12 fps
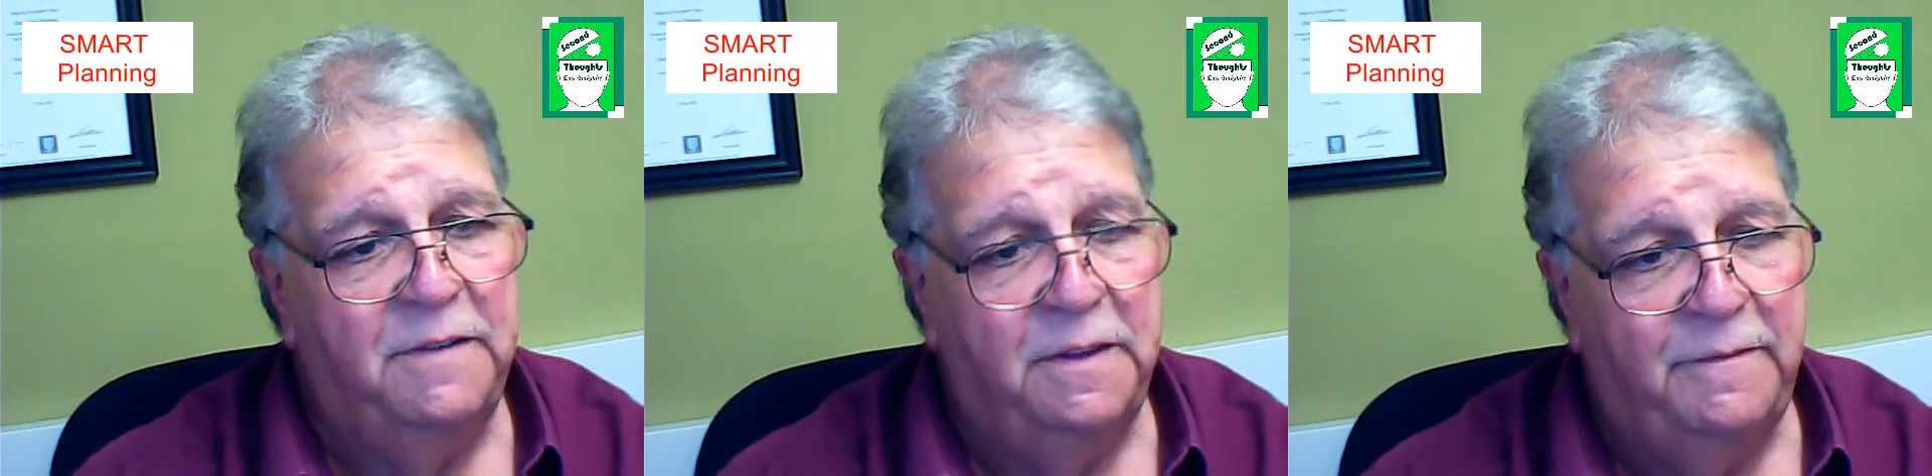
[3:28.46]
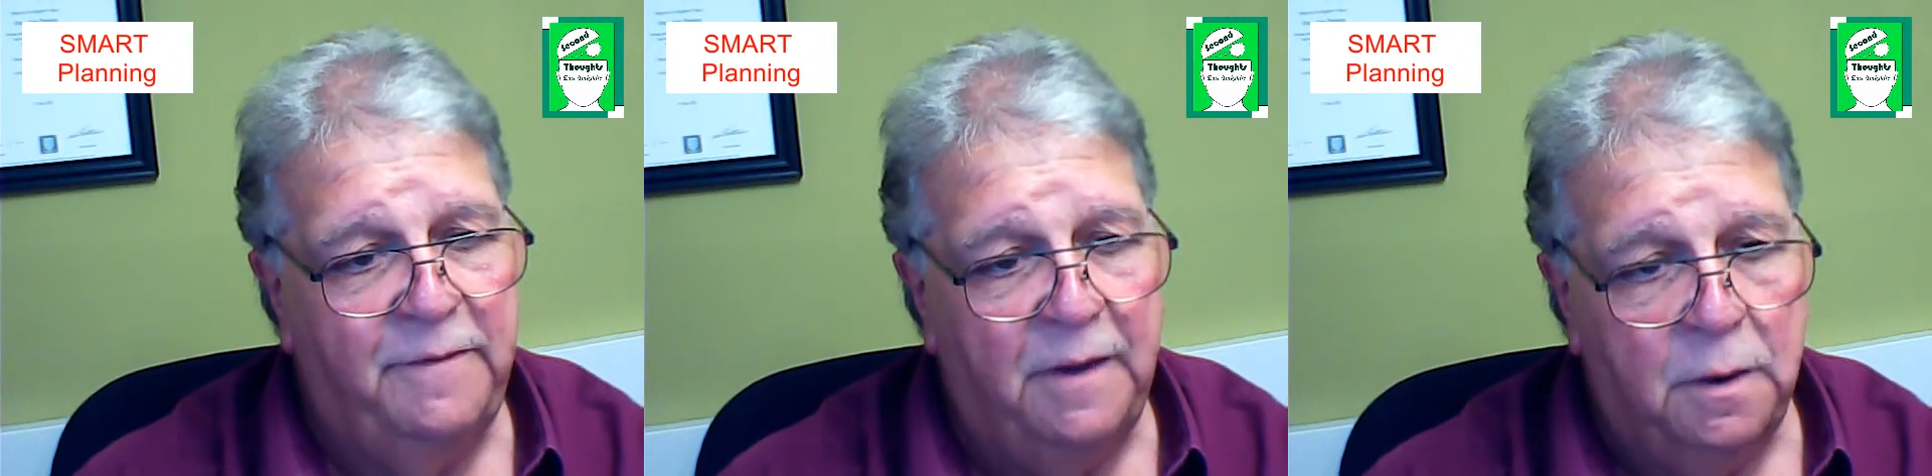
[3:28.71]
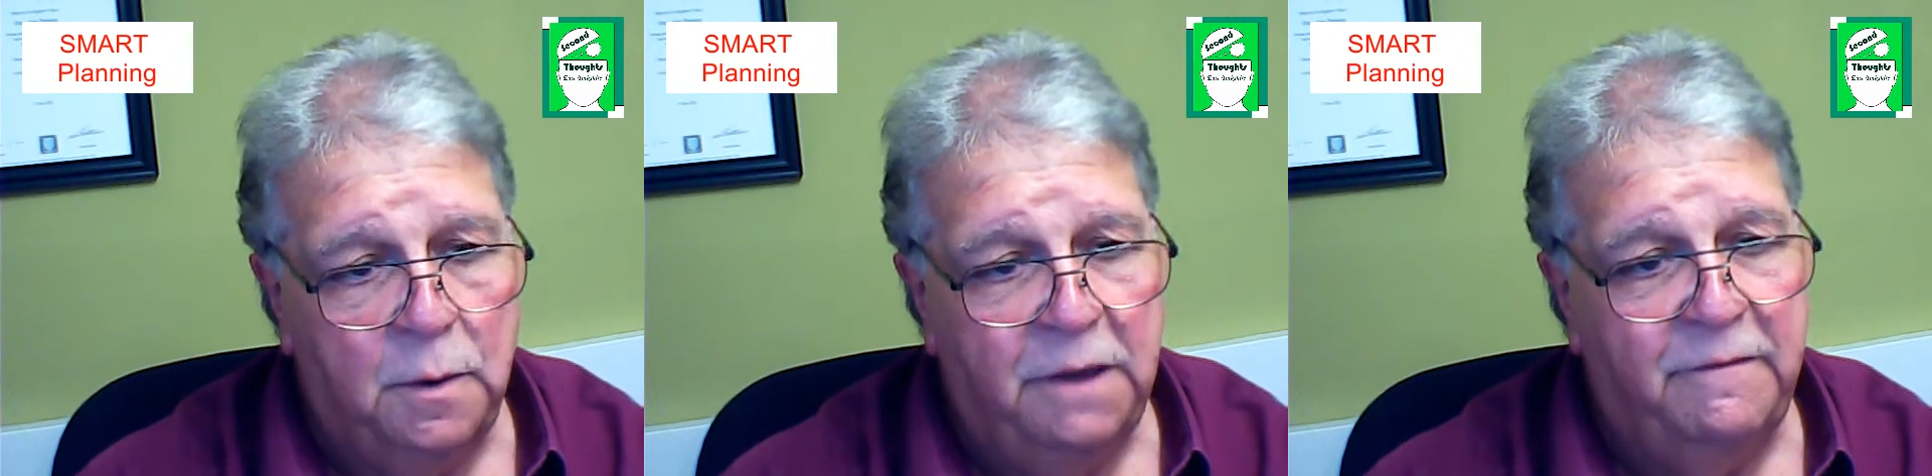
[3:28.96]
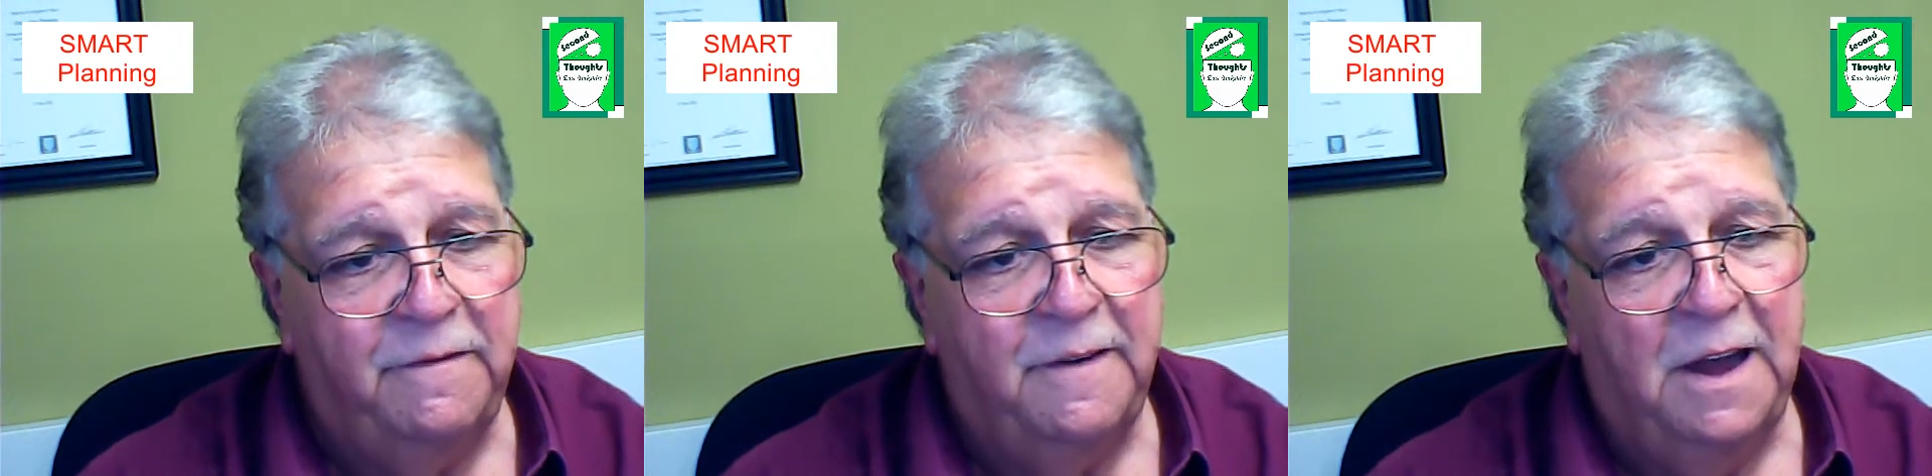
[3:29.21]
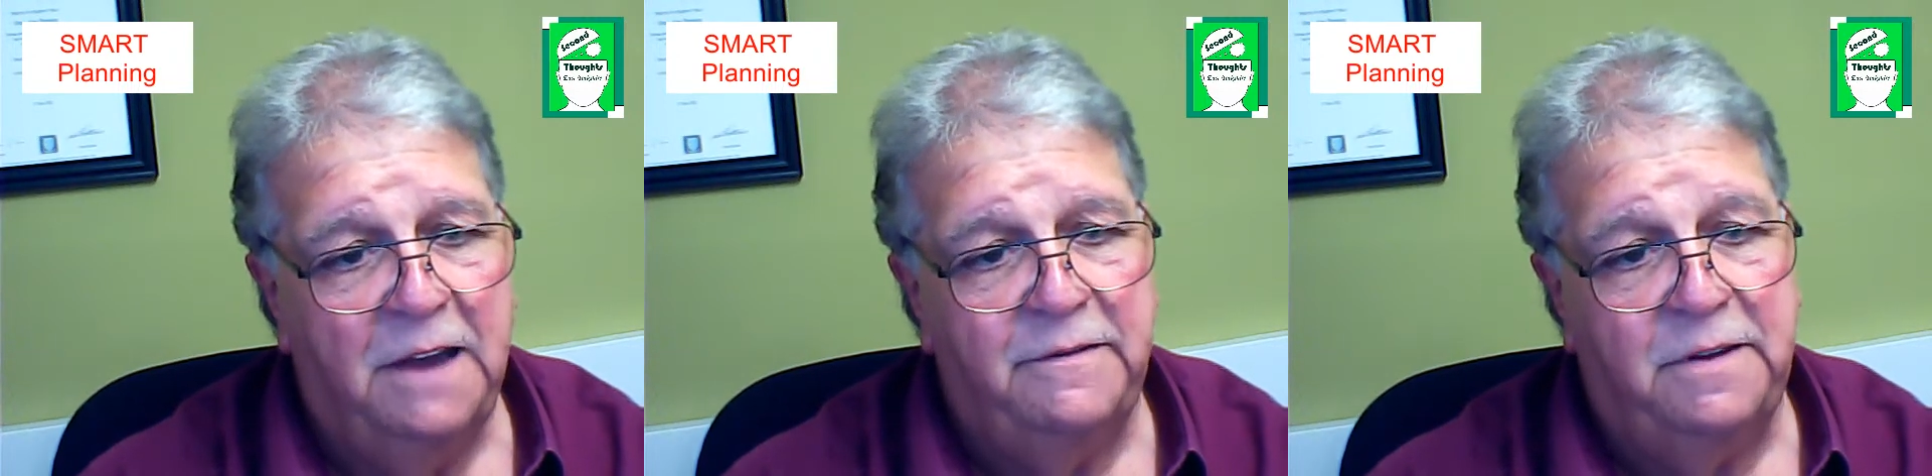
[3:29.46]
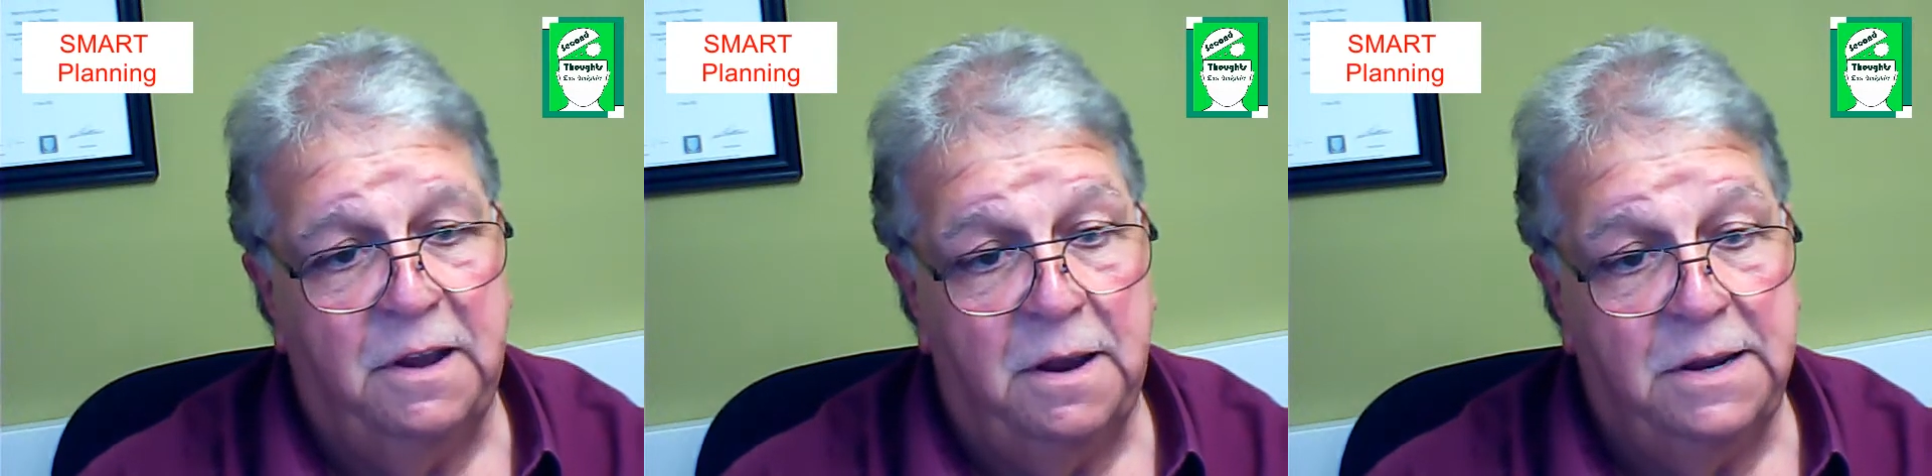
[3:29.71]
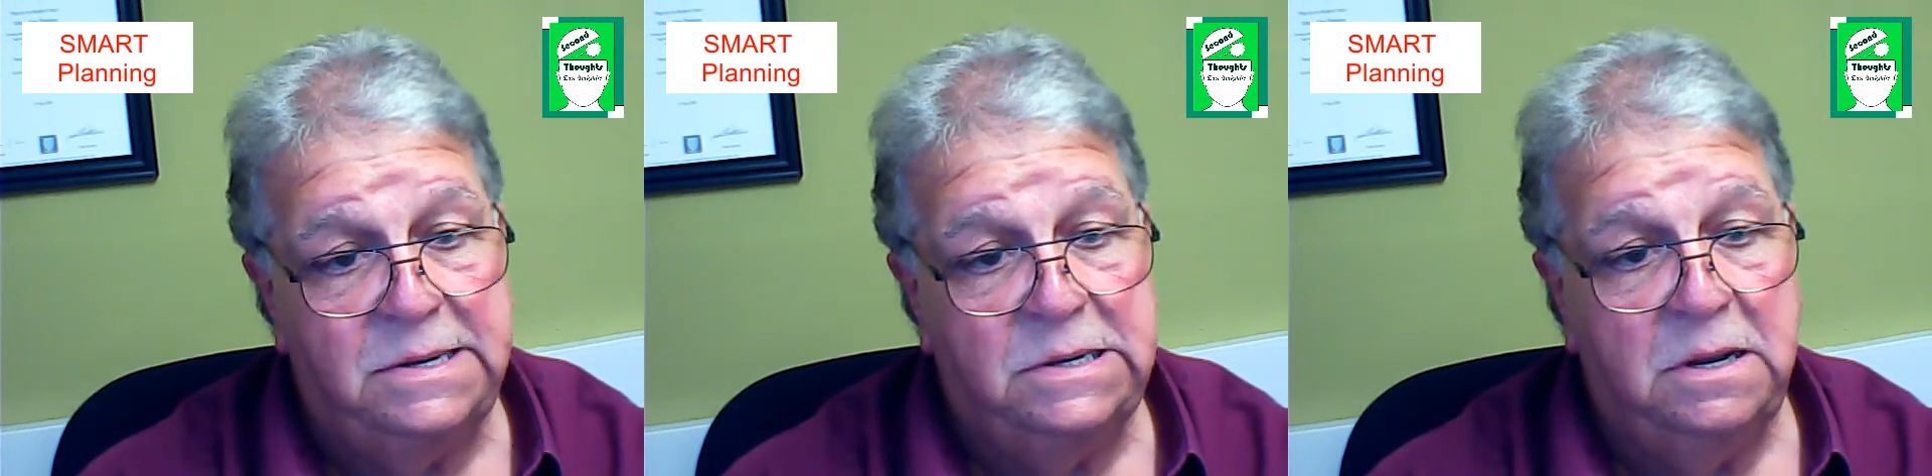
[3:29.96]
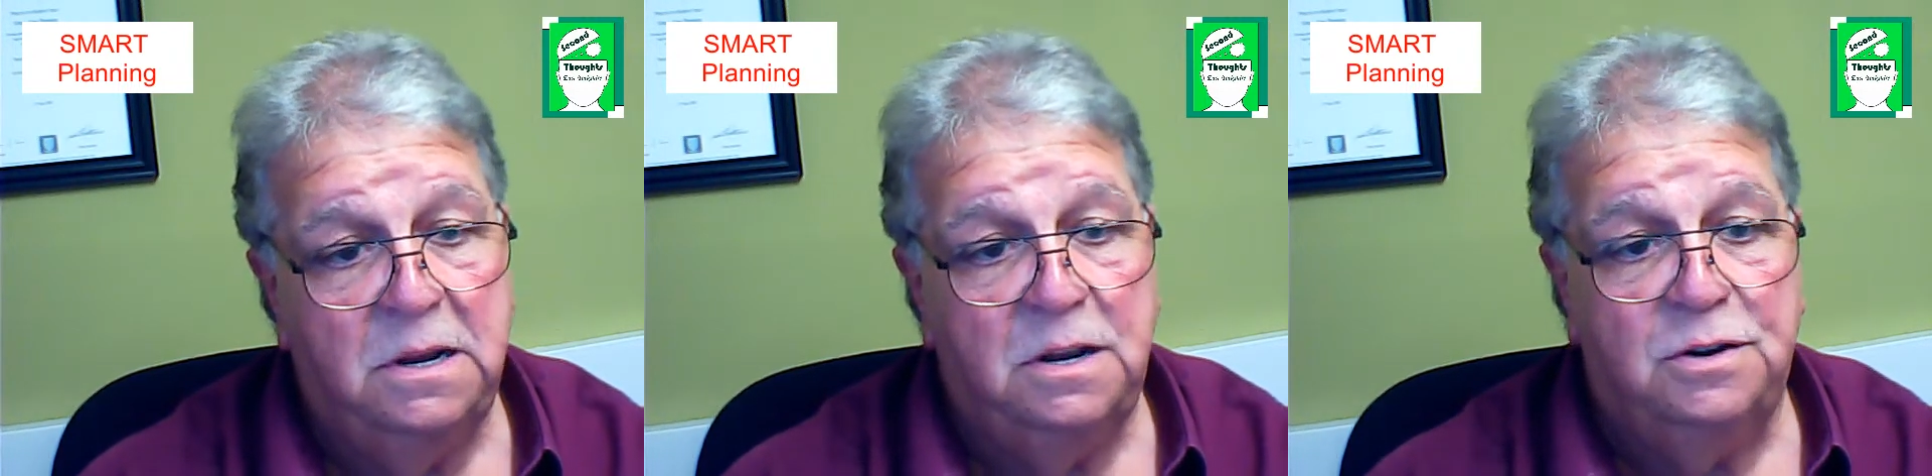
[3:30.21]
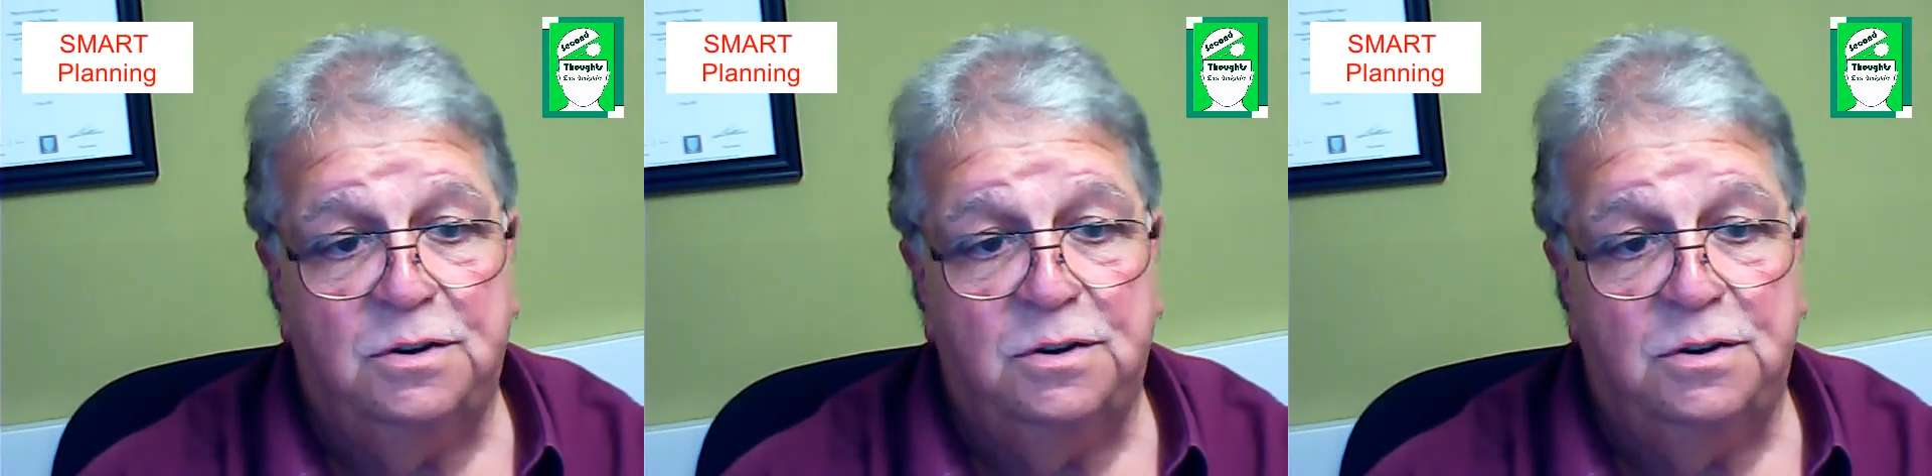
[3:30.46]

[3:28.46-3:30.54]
For the following 5 days,